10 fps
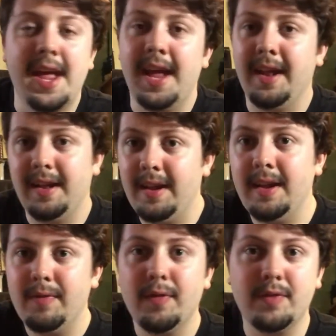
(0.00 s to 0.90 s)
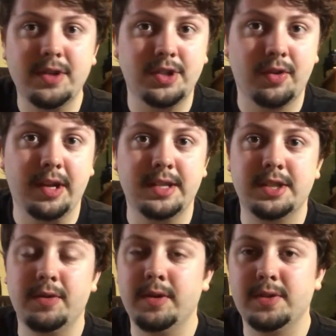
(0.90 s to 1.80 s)
and even visually
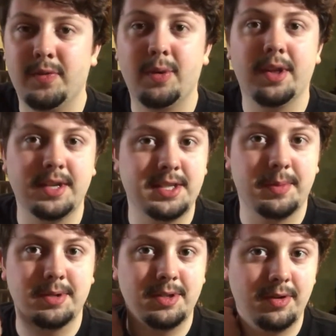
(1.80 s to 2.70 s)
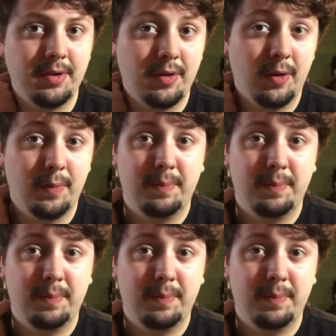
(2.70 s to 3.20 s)
too, it's really similar to A New Hope.